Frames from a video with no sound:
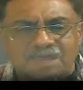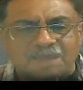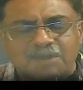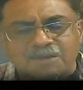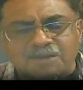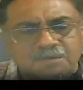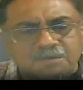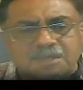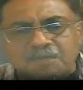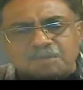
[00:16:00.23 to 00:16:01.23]
apart
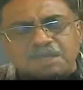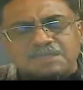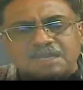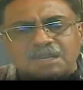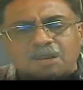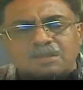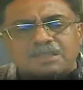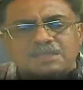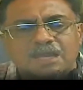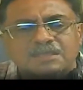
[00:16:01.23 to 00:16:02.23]
from keeping aside all
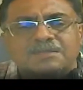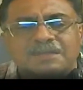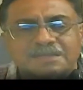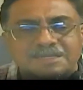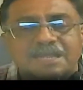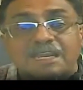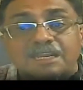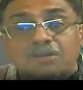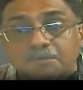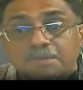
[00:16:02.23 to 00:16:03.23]
these other things, daily
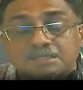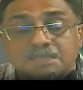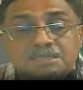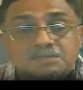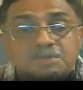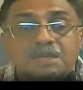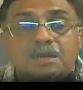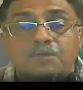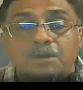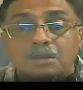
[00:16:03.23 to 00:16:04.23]
developments that is being
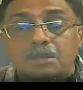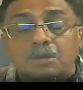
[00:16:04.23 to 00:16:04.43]
covered,